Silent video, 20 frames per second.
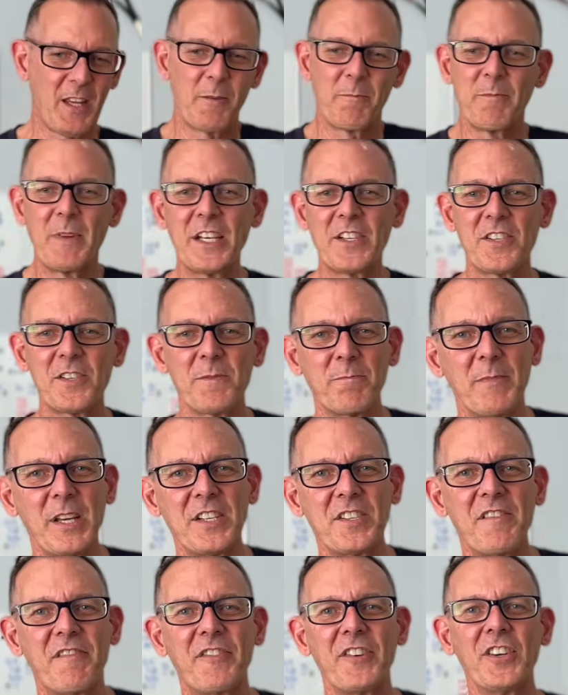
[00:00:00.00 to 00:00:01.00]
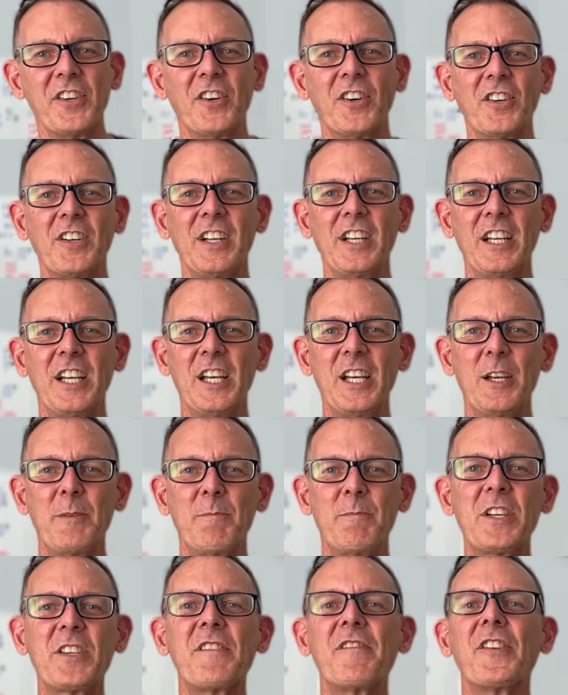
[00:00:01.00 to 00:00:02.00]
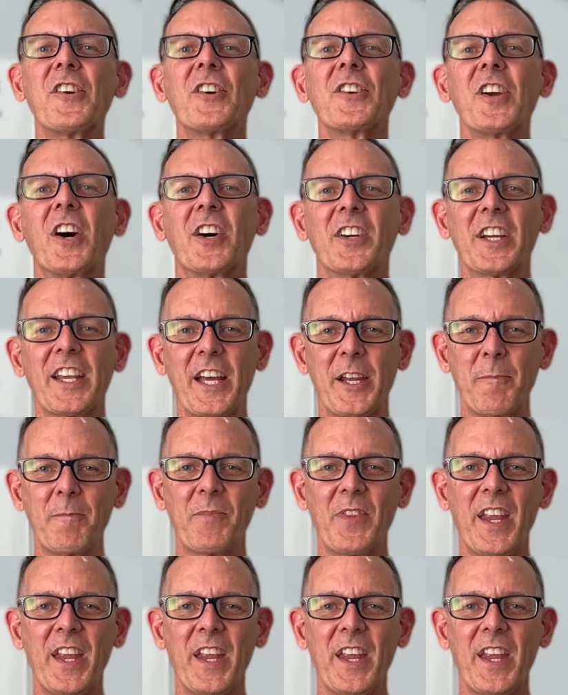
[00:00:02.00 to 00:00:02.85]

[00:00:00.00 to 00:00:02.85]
Makes you feel young again.